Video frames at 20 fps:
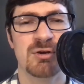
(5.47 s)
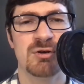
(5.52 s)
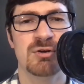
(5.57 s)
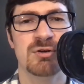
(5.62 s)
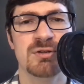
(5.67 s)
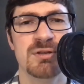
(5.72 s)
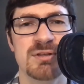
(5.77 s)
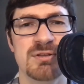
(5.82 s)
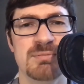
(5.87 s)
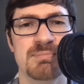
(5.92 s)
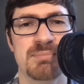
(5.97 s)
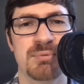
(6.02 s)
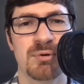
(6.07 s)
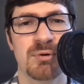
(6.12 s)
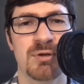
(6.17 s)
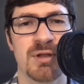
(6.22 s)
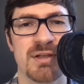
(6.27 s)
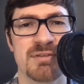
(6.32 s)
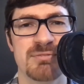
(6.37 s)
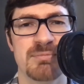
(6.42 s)
early
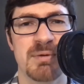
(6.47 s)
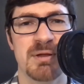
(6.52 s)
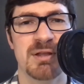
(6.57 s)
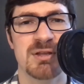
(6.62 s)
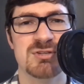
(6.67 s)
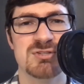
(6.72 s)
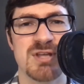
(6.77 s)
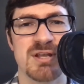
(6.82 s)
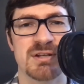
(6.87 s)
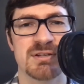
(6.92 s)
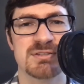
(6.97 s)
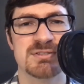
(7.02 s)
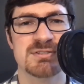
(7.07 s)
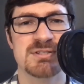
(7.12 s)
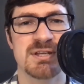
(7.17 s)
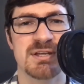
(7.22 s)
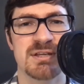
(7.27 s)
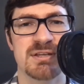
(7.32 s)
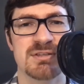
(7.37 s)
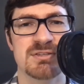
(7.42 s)
pro-life apologetics
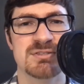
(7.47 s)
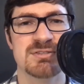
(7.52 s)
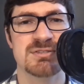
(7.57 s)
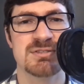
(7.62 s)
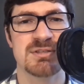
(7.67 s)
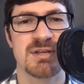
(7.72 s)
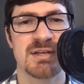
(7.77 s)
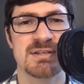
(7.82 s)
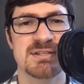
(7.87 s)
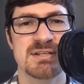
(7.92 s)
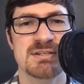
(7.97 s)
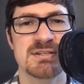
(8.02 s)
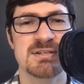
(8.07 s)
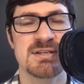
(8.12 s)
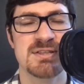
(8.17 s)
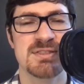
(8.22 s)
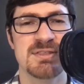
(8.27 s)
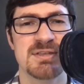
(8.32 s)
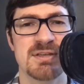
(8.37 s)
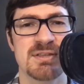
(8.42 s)
days, I tended
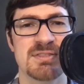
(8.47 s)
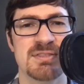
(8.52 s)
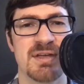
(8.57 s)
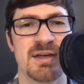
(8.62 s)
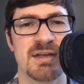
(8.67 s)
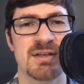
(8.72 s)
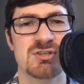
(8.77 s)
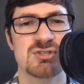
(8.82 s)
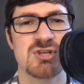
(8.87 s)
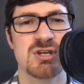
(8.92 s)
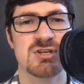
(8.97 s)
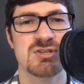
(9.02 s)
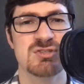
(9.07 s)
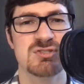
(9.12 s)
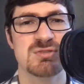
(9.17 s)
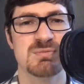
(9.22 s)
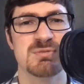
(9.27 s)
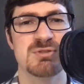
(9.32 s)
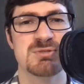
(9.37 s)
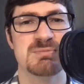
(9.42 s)
to think that changing
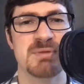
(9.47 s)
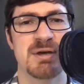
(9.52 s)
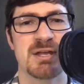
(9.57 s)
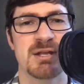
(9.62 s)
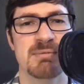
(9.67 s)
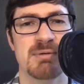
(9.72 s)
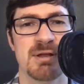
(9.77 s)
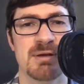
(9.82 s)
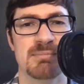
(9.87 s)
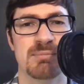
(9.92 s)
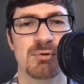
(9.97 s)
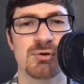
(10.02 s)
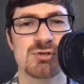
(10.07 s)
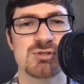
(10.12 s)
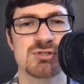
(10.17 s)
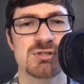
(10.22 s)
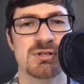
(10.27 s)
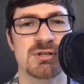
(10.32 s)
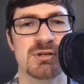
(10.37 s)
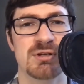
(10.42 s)
someone's mind about
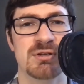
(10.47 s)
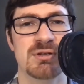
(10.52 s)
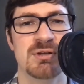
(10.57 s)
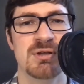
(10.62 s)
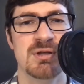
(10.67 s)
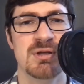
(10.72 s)
abortion